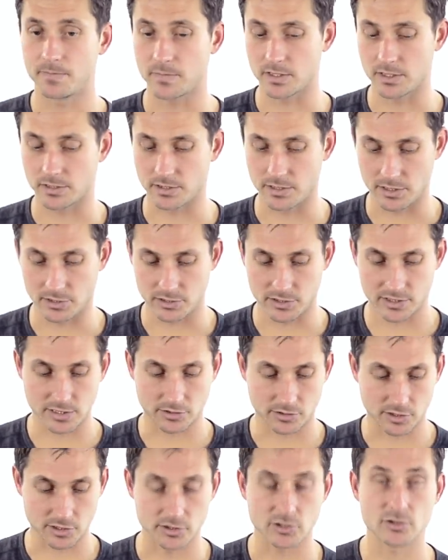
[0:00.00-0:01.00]
you're, you're still
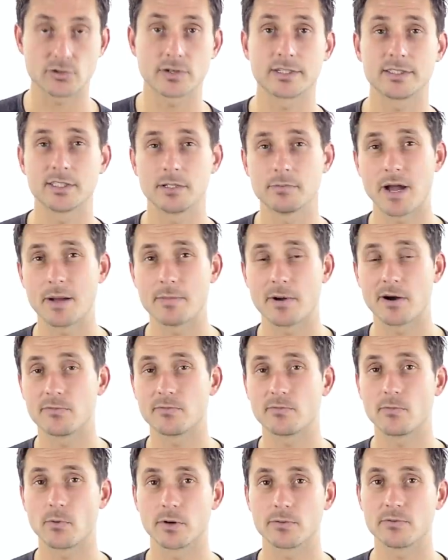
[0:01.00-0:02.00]
constricted by about
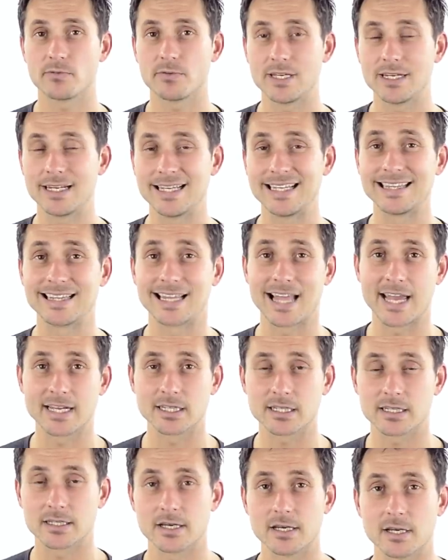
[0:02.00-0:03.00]
four feet in
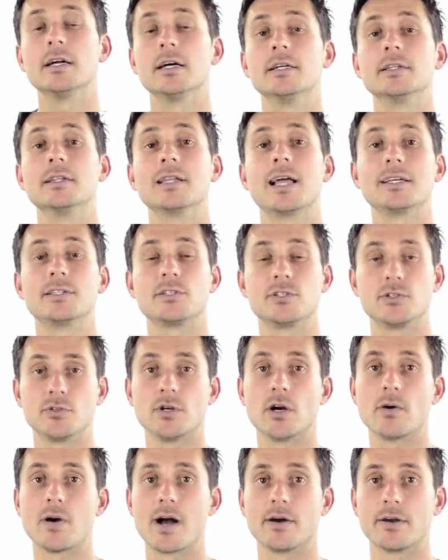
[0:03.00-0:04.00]
length unless you
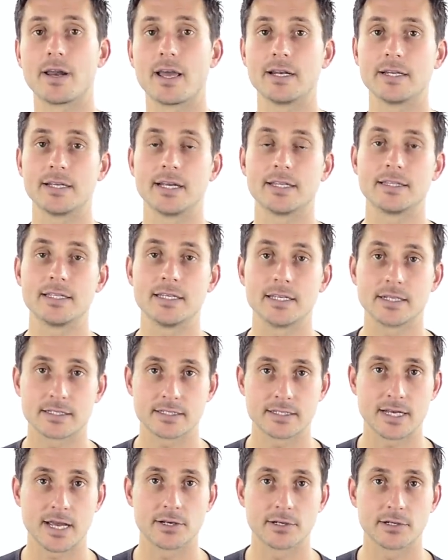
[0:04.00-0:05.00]
go out and get the
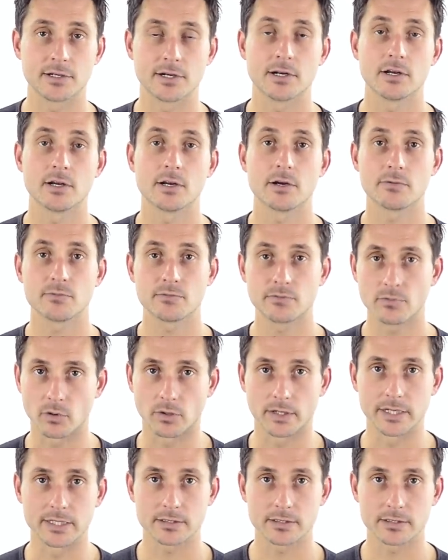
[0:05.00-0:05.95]
extender for it.